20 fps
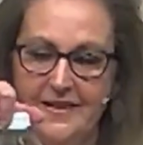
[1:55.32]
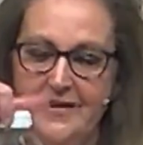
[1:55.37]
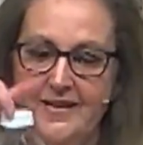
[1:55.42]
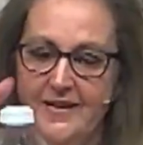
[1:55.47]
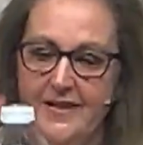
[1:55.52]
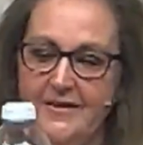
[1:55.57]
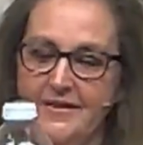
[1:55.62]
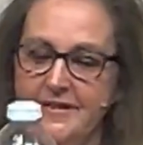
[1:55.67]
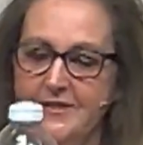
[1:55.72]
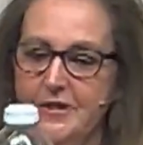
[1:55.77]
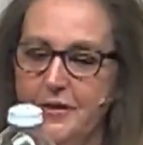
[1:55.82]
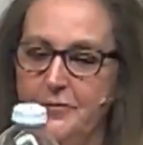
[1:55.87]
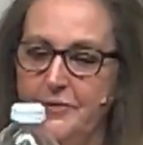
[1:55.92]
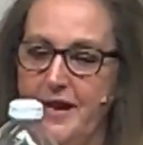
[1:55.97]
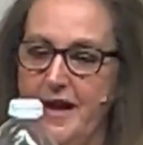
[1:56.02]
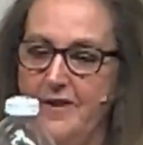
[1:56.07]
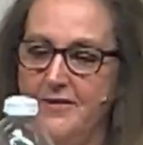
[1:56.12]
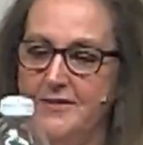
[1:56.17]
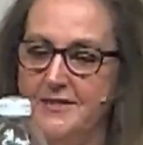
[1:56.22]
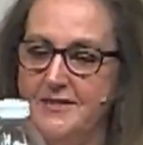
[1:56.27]
So
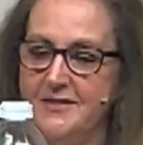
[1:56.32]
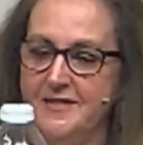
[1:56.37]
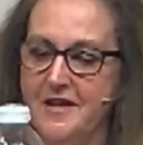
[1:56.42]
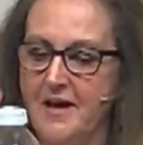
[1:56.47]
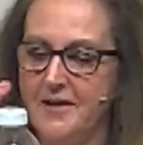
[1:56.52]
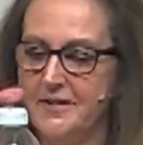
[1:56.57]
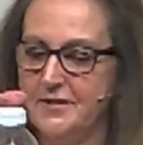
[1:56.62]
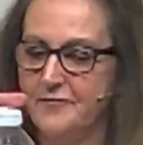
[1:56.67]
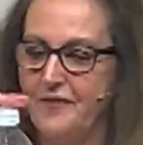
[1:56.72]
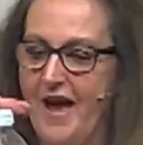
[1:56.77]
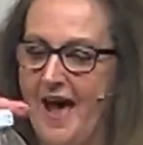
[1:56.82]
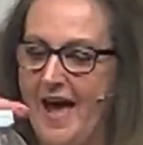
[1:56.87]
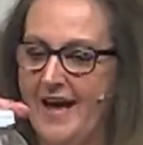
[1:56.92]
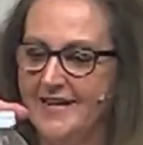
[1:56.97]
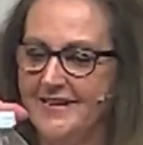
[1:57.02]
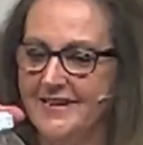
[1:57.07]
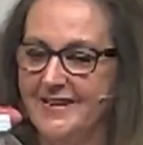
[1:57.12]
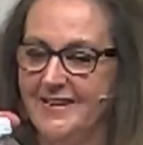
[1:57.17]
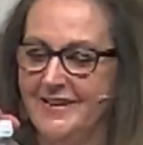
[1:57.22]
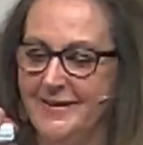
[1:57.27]
now it's not as fat.
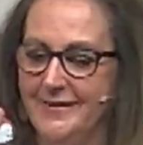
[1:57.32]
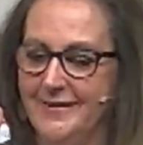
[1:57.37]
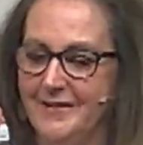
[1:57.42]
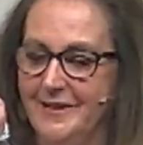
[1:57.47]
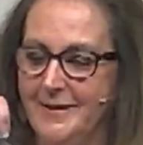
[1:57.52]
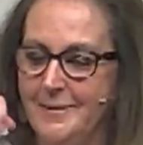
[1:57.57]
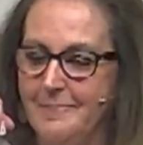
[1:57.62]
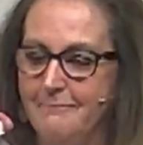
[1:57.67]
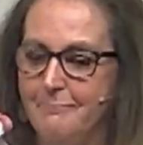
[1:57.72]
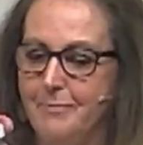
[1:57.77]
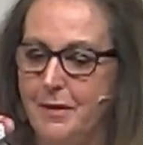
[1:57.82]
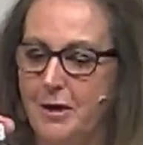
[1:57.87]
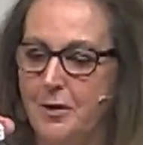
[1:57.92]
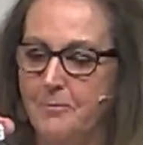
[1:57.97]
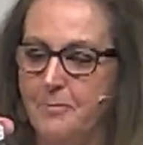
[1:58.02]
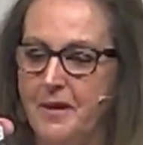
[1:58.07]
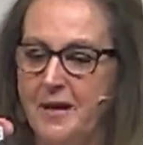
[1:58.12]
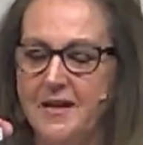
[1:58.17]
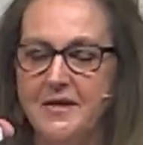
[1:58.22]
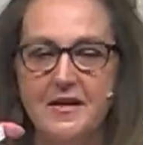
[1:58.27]
Burp
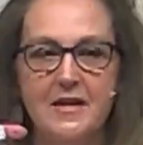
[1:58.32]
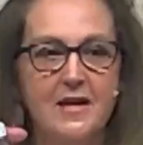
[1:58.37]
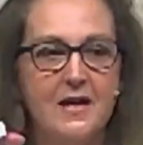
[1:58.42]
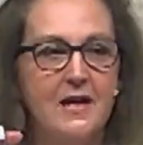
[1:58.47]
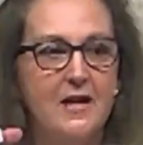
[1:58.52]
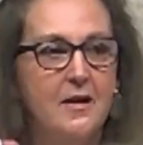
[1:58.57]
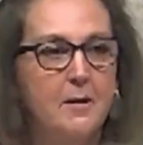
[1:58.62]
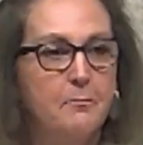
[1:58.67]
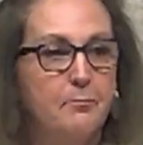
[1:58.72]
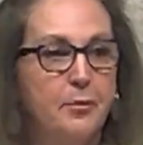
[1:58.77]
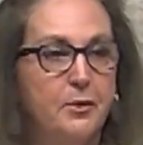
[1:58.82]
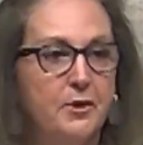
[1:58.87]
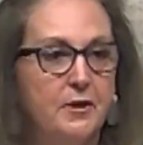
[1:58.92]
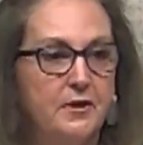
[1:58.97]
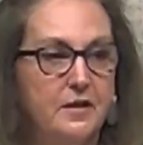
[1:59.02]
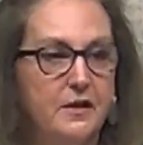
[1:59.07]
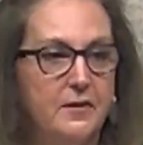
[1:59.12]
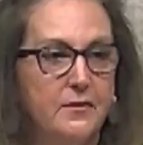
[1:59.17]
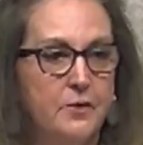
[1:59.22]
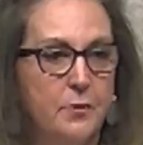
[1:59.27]
it. Put it
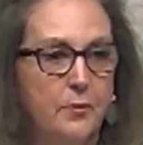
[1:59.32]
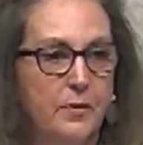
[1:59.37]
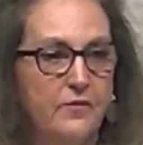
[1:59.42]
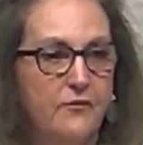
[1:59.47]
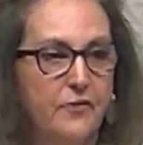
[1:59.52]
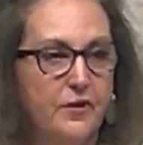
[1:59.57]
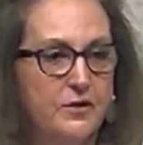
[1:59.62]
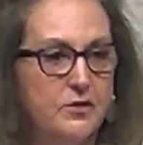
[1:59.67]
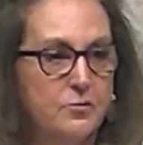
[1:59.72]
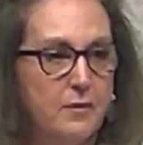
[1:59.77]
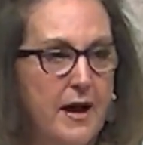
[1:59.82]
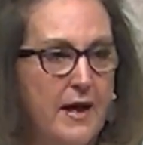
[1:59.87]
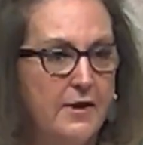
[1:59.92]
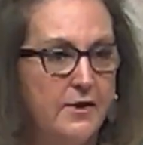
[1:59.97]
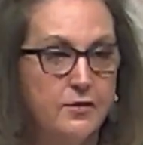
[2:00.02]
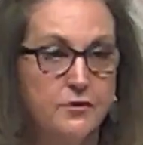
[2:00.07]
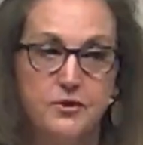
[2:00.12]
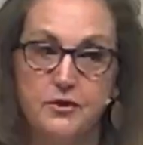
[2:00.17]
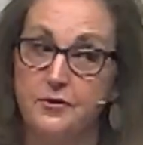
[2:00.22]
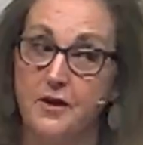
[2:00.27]
in the refrigerator.
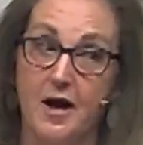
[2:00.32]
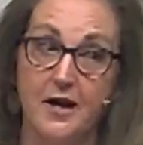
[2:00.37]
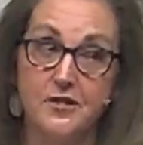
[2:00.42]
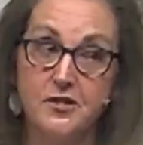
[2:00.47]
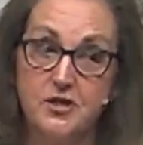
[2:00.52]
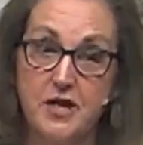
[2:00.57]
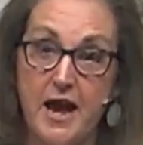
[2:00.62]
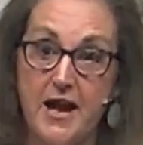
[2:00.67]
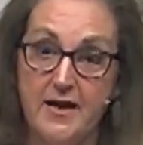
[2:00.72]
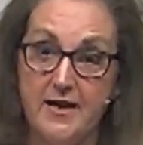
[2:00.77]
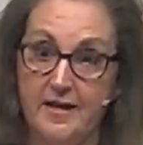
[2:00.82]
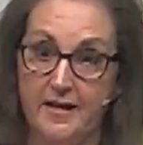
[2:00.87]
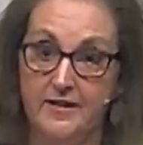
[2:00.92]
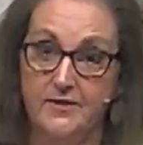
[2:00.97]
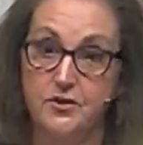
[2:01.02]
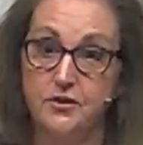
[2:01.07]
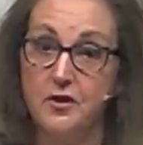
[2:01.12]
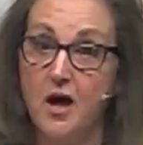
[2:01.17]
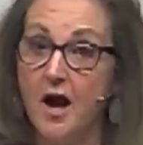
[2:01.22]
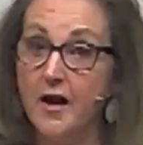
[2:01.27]
Do not shake it. Do
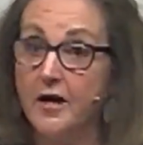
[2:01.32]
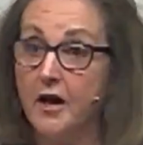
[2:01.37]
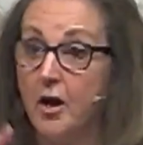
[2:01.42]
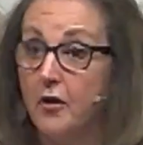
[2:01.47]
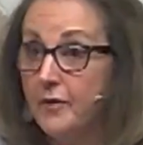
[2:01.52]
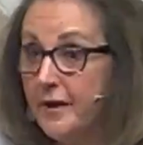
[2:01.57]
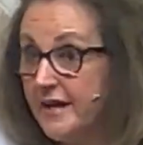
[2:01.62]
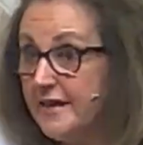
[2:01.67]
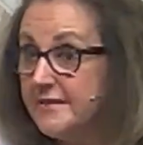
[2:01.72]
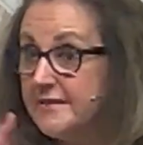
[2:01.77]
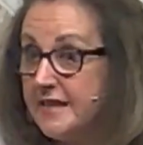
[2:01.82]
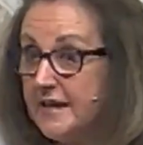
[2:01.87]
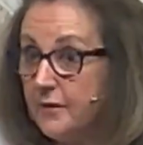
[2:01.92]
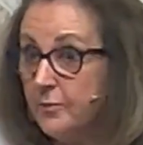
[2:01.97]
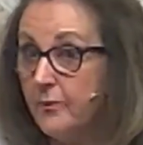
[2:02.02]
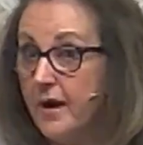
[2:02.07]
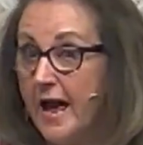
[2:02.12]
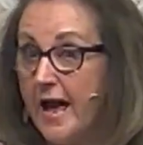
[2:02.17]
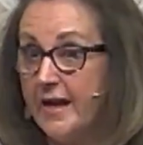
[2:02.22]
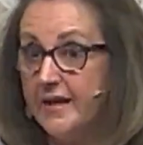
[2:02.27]
not go, is it
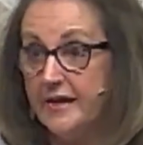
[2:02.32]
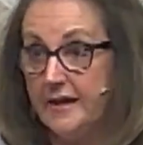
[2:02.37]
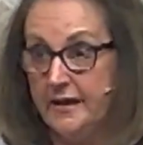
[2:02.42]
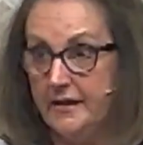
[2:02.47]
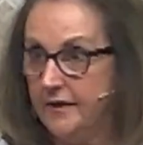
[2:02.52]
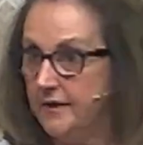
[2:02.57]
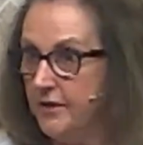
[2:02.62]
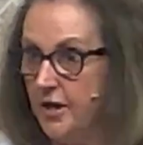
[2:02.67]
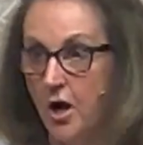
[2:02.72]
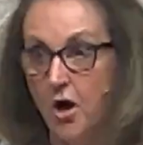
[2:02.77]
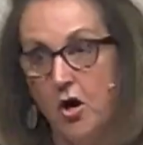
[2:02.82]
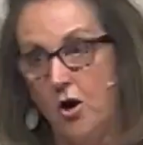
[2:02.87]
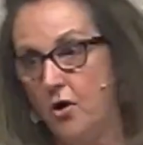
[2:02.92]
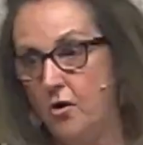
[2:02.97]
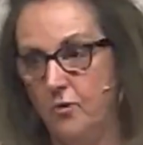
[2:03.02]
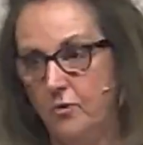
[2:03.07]
ready? No.